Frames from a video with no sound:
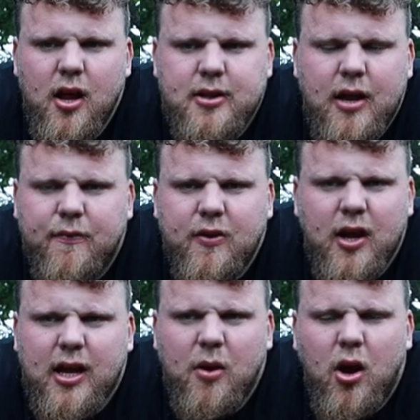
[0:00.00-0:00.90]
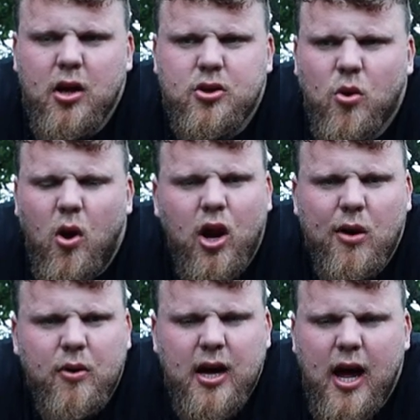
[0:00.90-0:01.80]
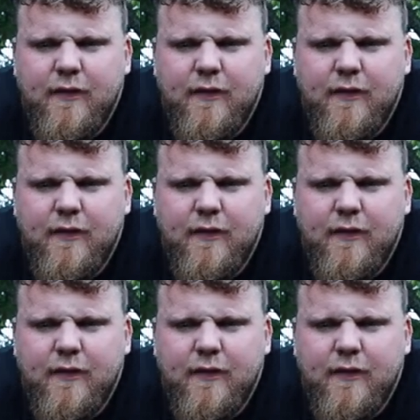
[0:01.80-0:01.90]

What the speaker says: didn't feel like I wanted to go all out in that